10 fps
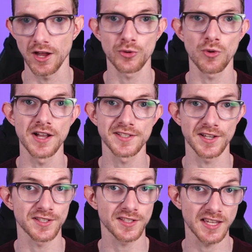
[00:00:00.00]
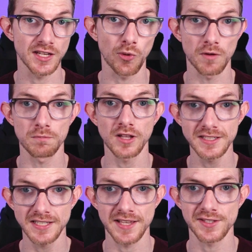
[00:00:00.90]
Otherwise, a skin or
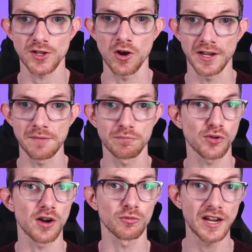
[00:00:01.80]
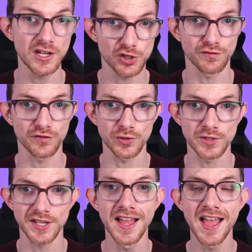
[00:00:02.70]
blood test on a broad range of
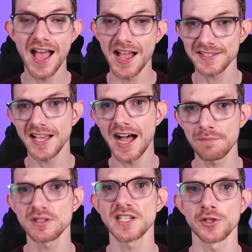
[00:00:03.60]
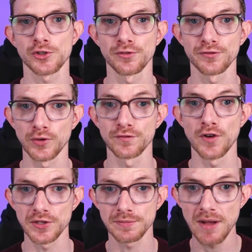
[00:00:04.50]
foods has a high potential for false